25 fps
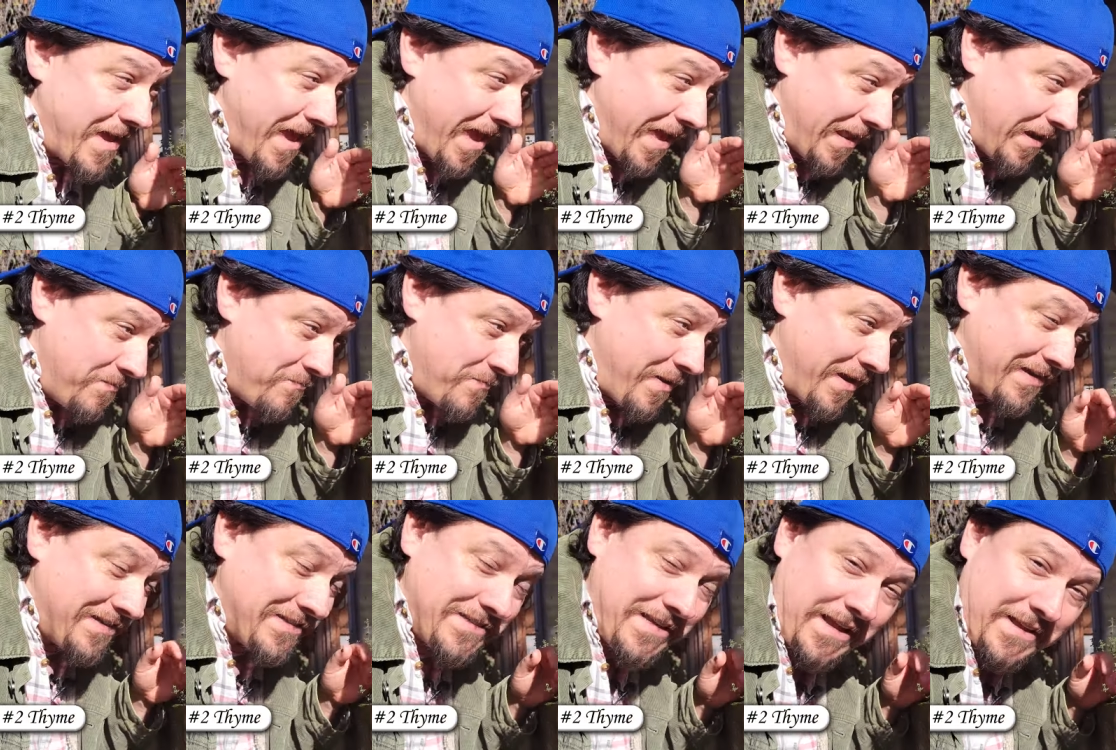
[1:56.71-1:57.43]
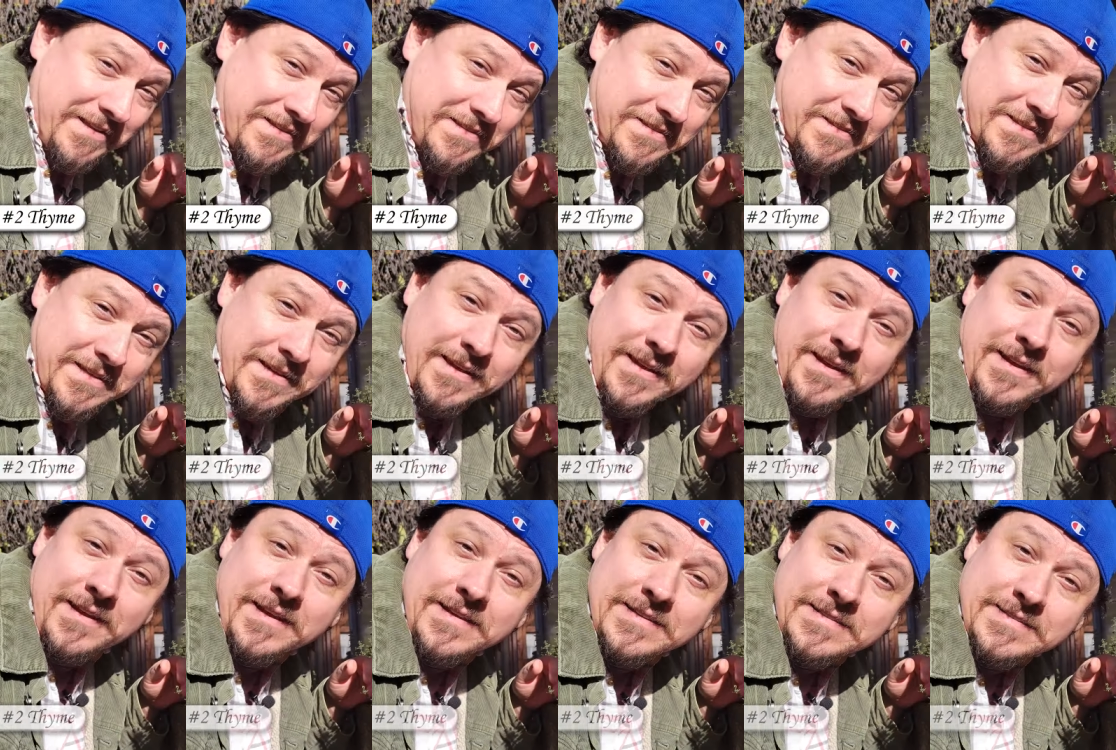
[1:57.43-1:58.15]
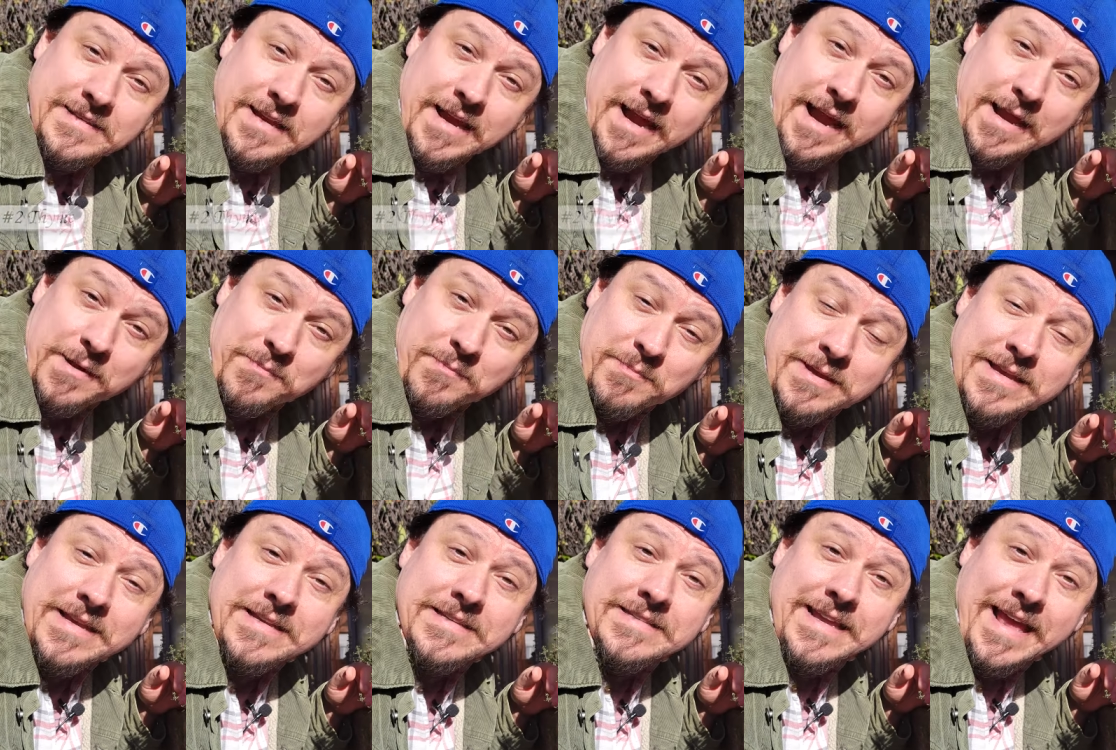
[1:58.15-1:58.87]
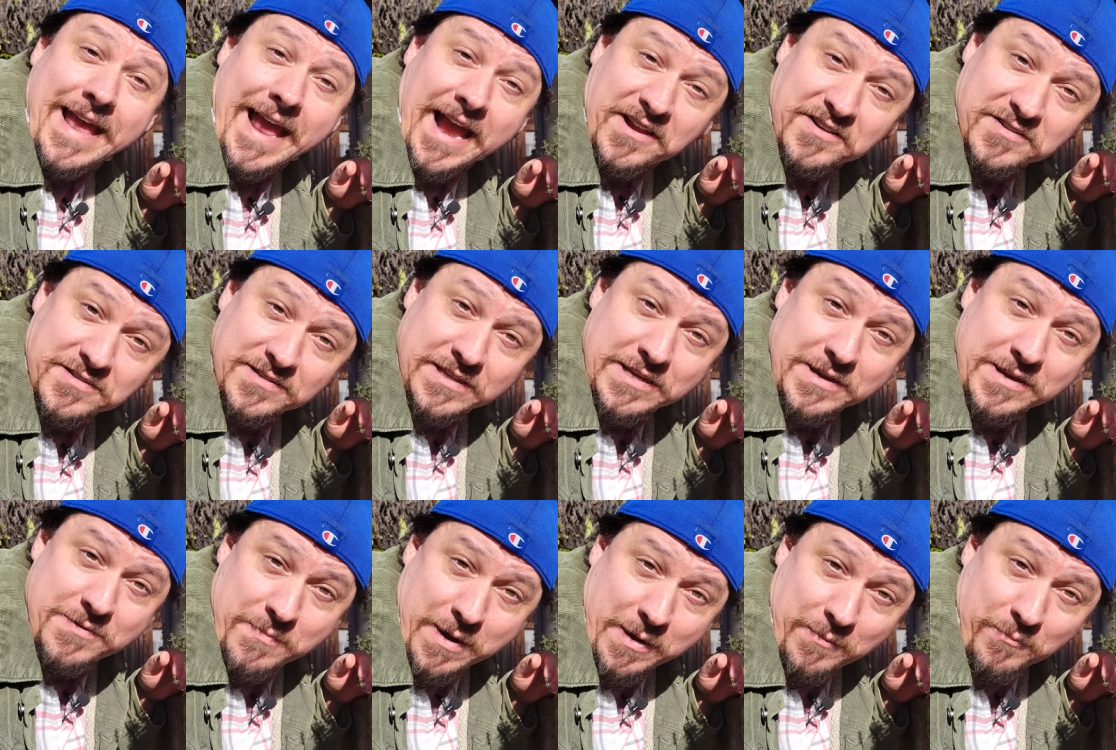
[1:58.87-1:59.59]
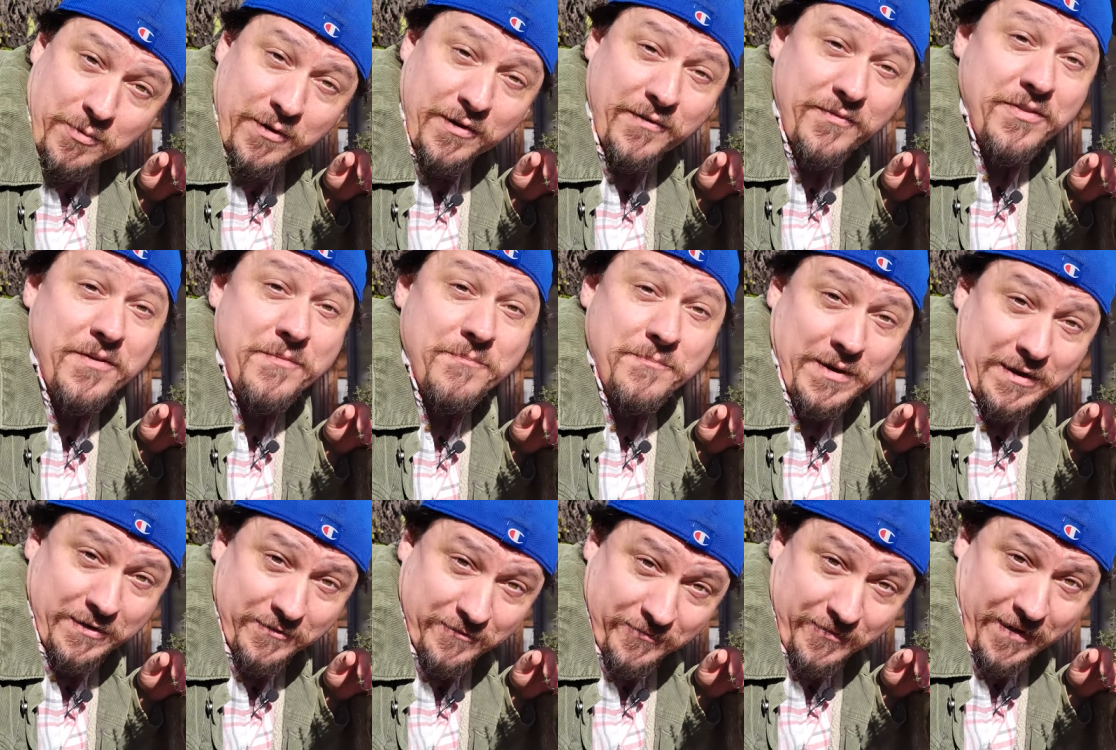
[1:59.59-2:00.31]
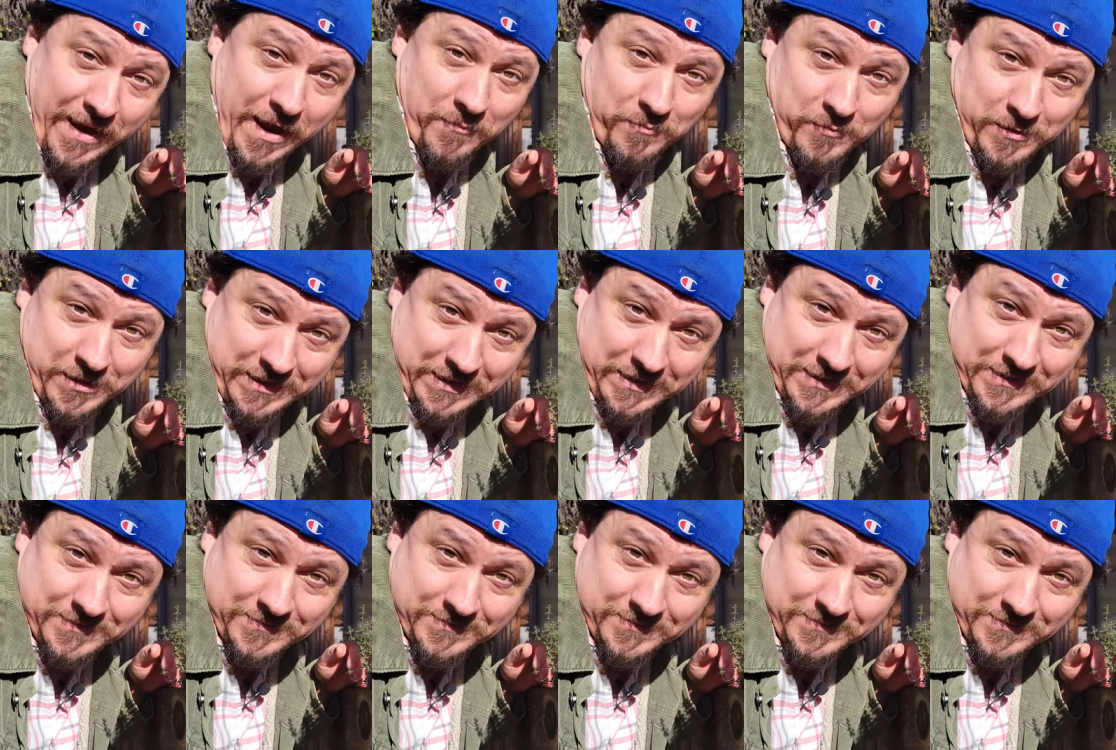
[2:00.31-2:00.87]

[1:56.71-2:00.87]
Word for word: And it makes sense, because thyme is actually a member of the mint family.